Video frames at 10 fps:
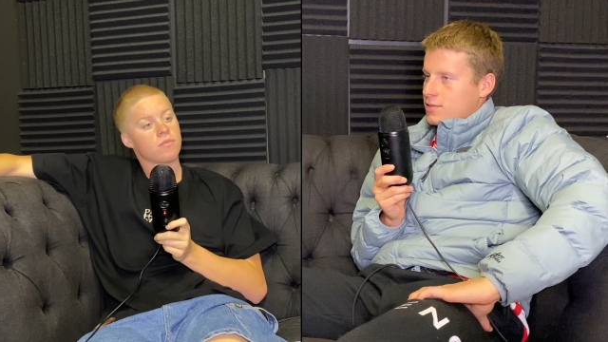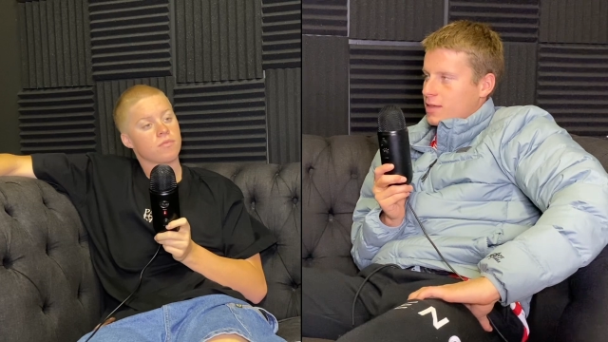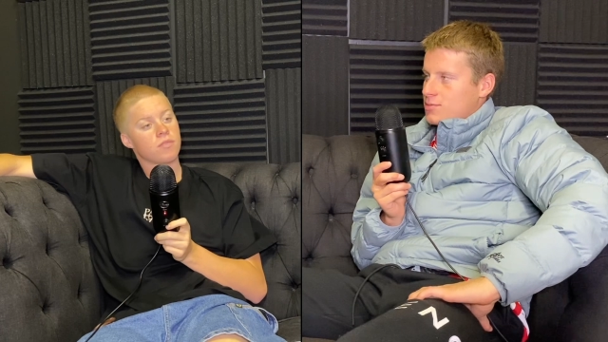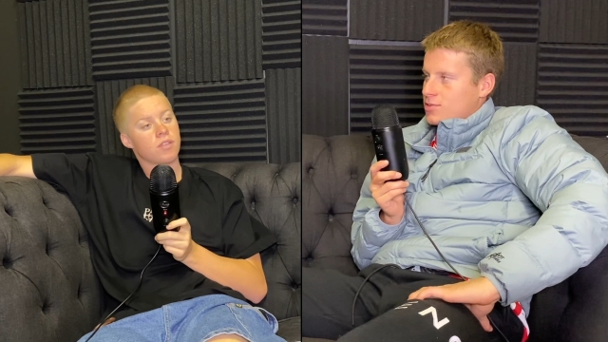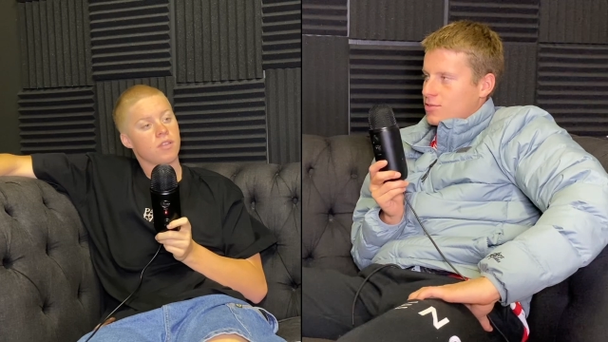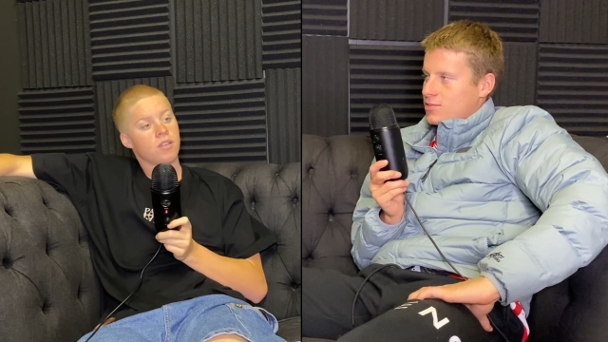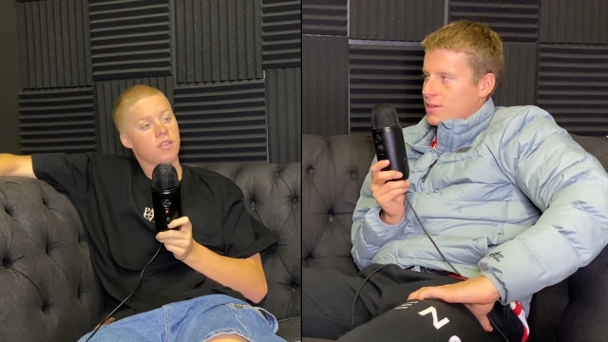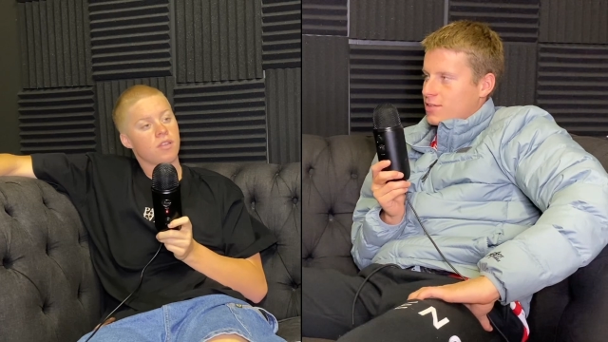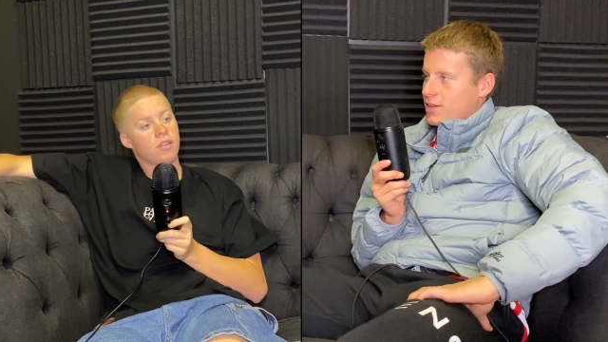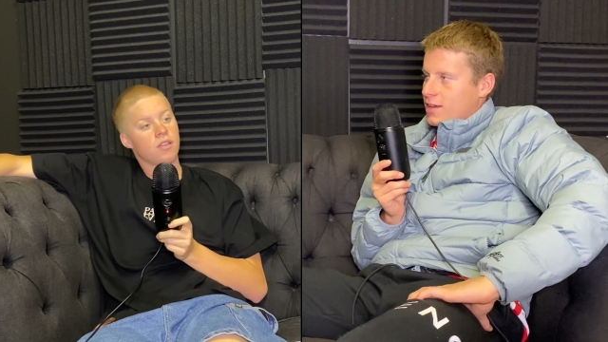Speaker 1: theme song
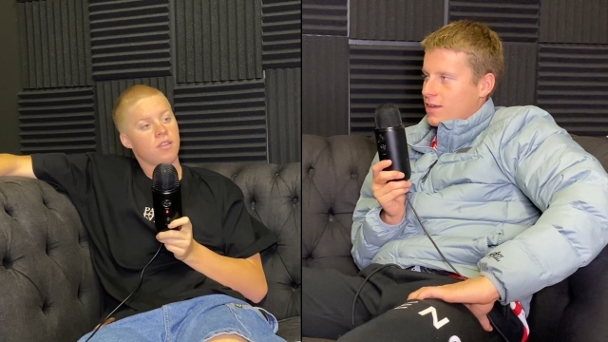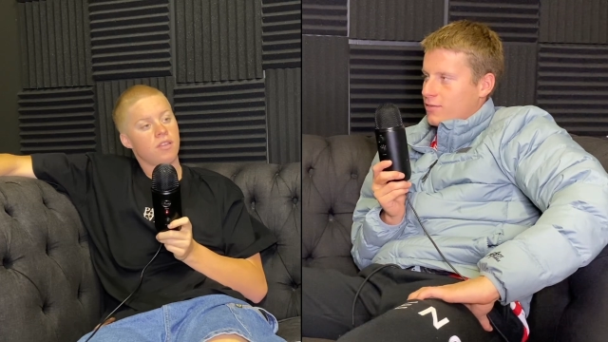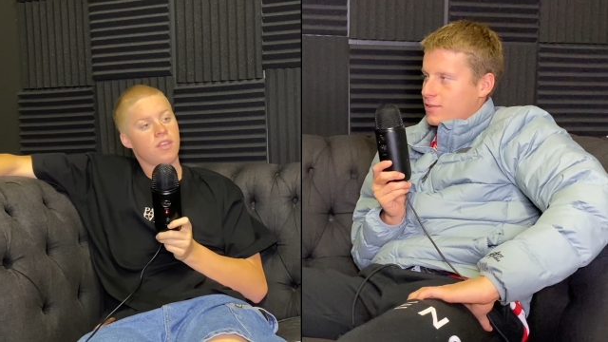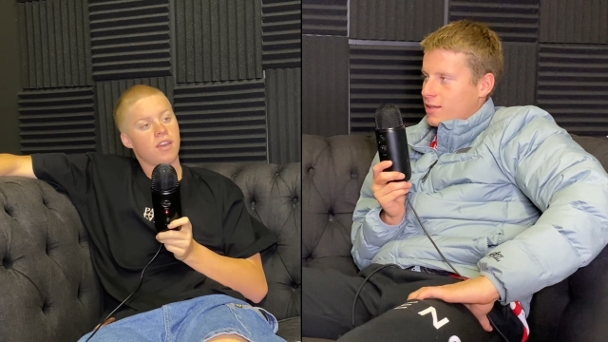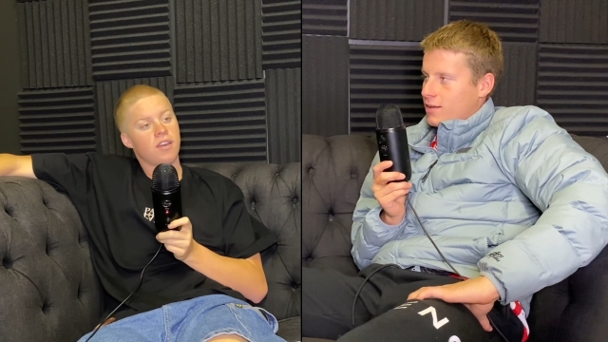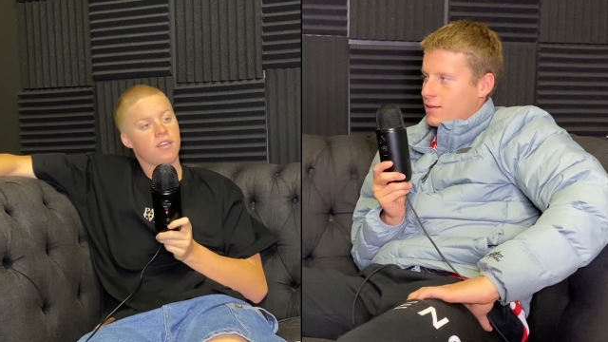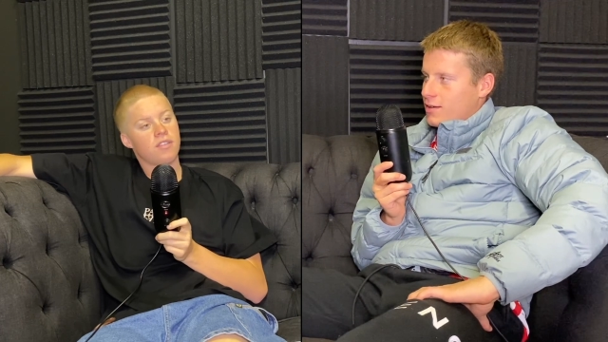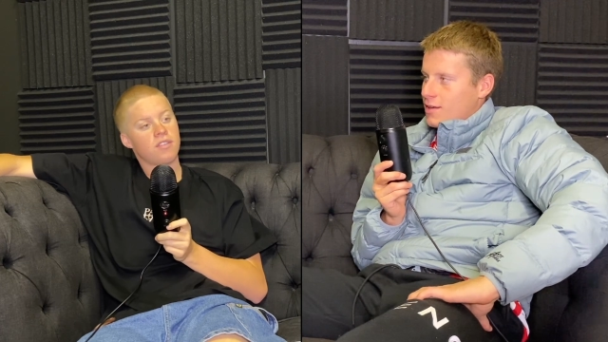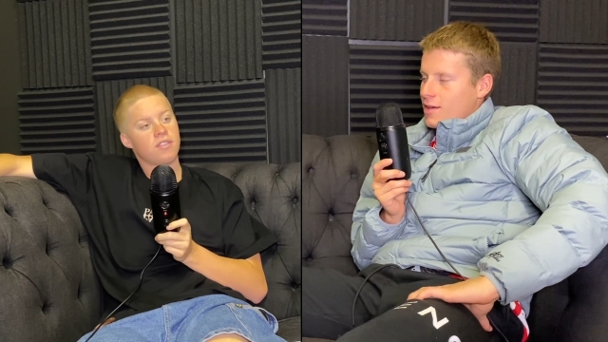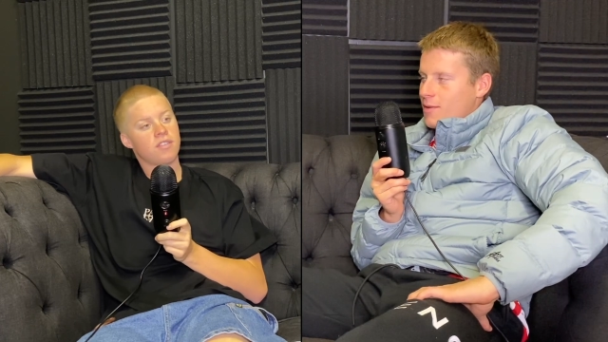stuck in your head after yeah. that?
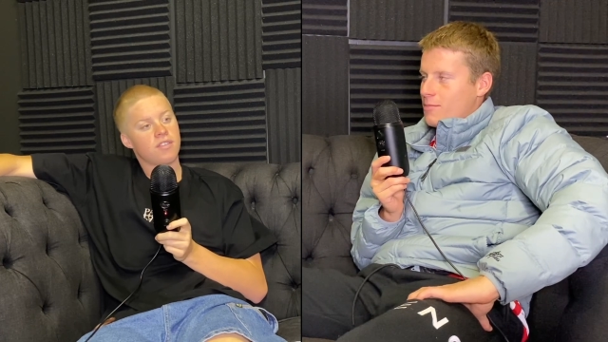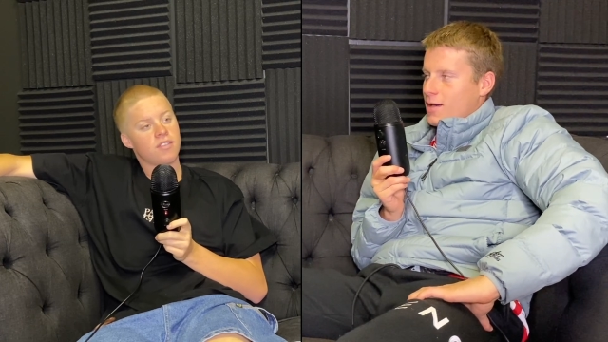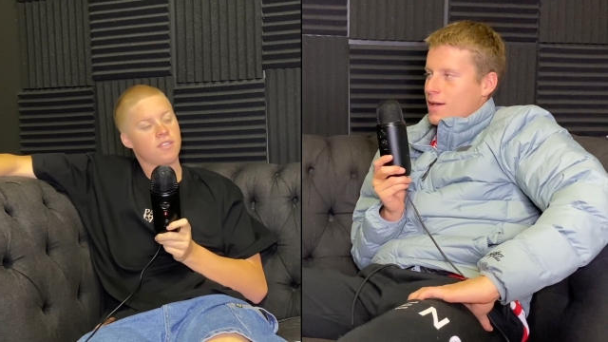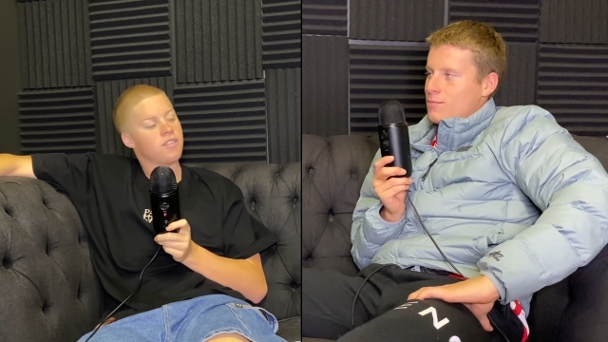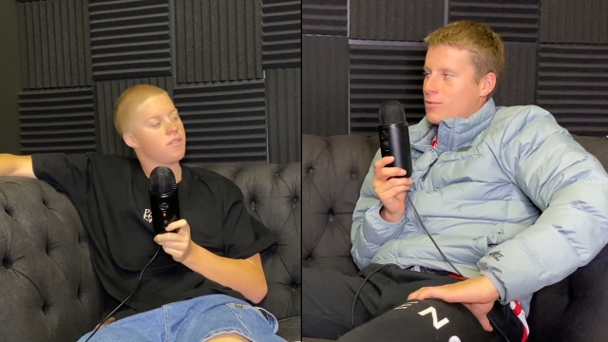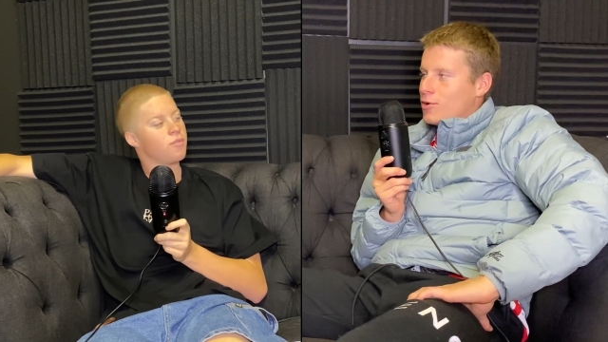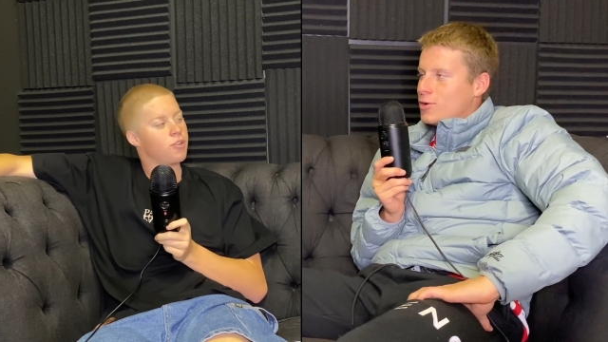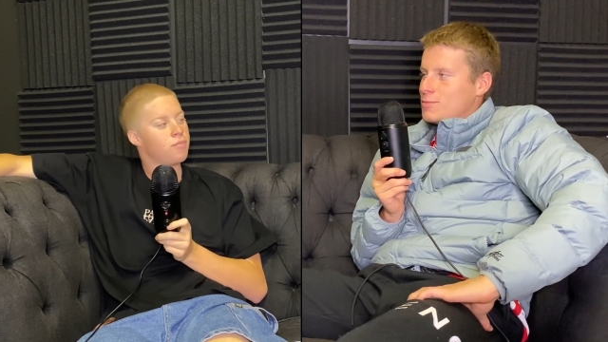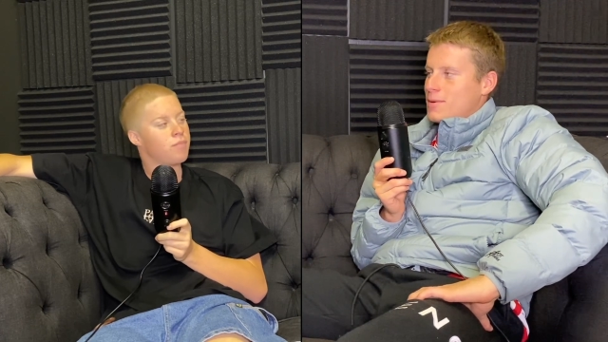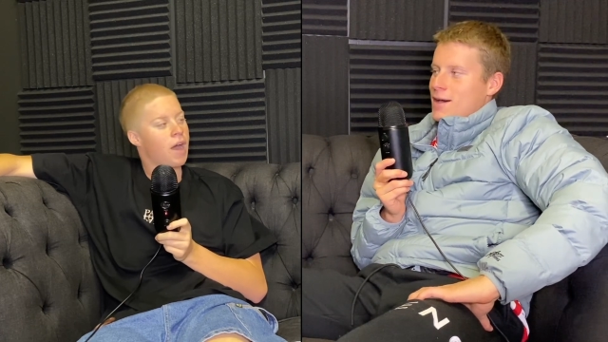Bad
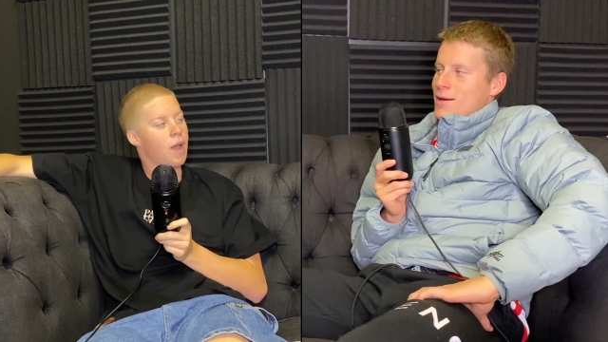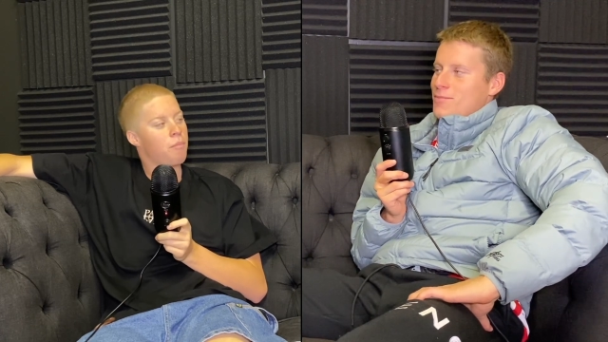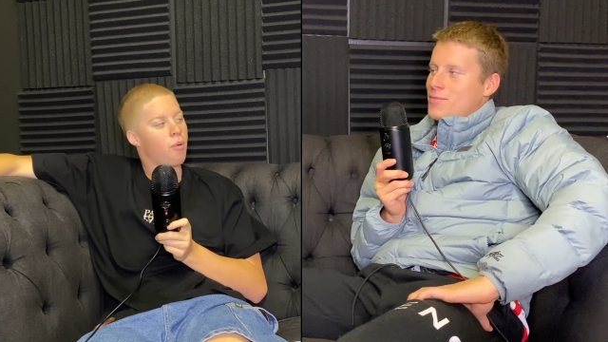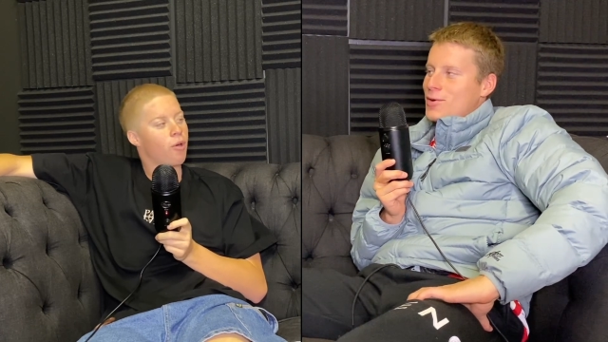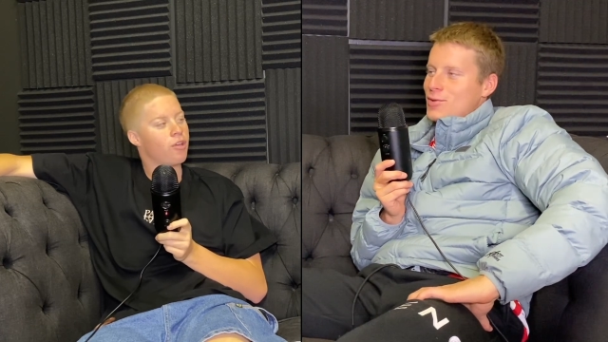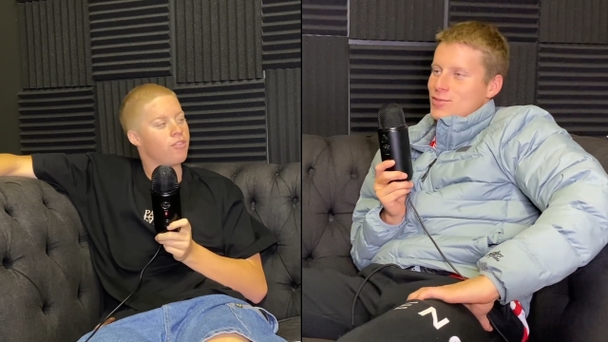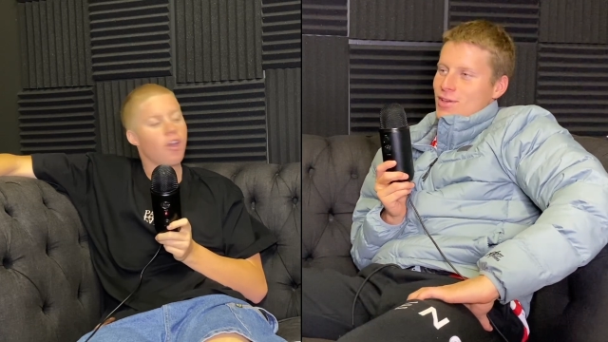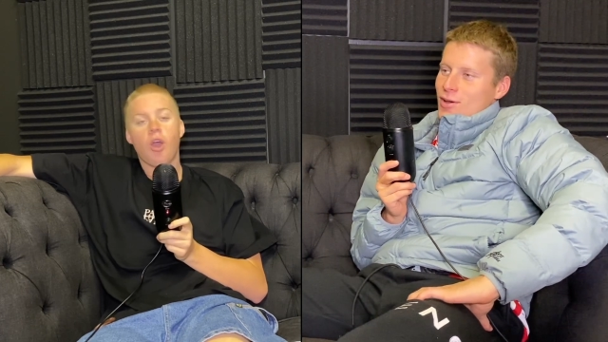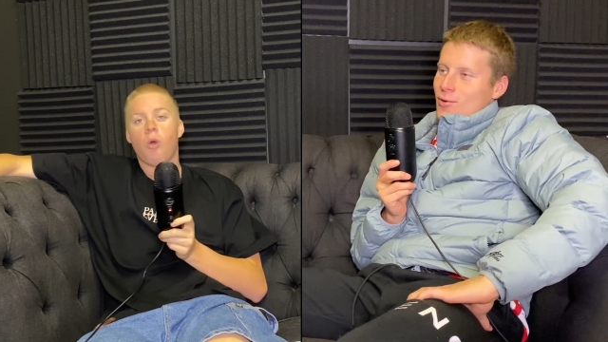boys, bad, boys,